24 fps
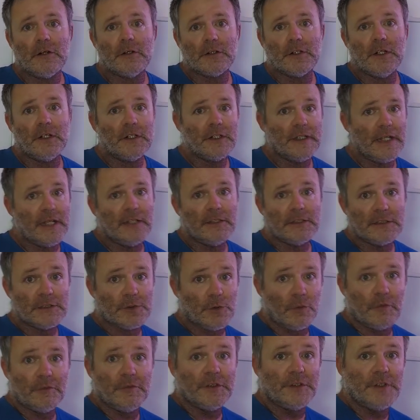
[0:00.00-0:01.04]
are going to get
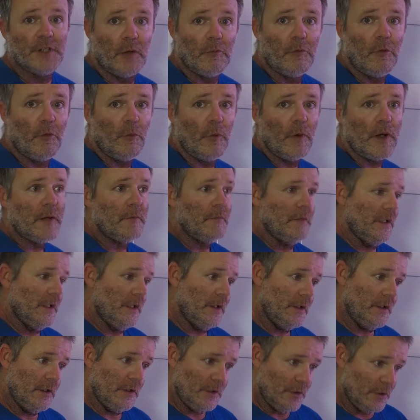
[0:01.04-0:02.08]
sort of a double whammy.
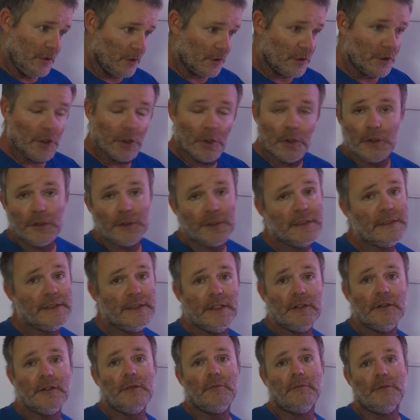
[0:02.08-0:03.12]
You're currently
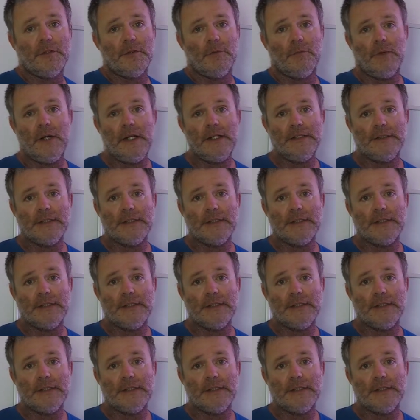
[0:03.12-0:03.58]
dealing with a red